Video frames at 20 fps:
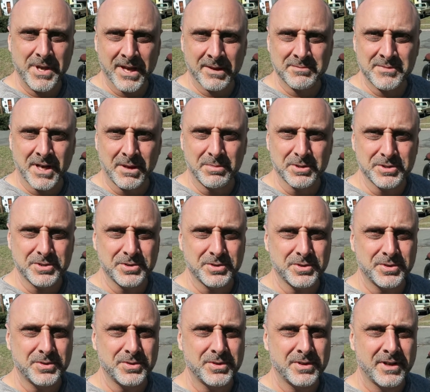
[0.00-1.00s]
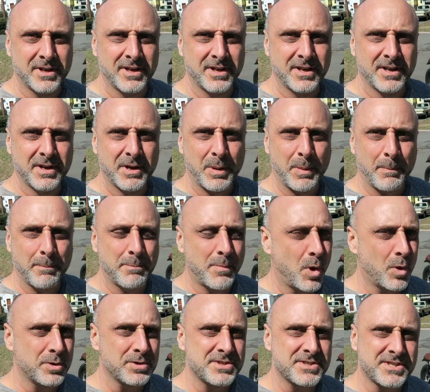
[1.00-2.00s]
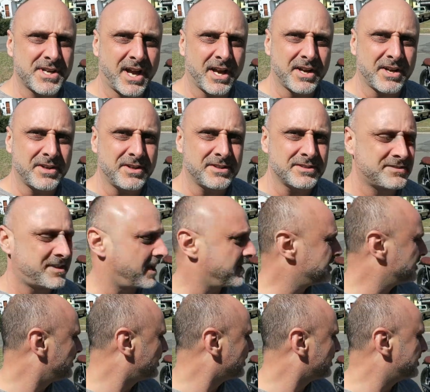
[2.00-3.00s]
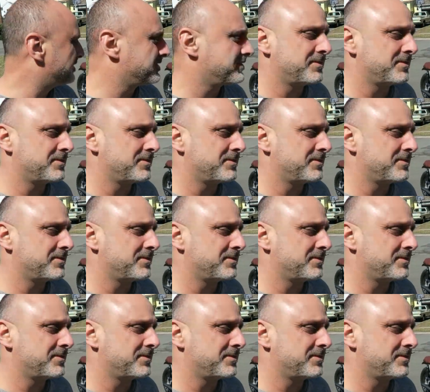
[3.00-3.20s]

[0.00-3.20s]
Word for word: BMW motorcycle. Take a look.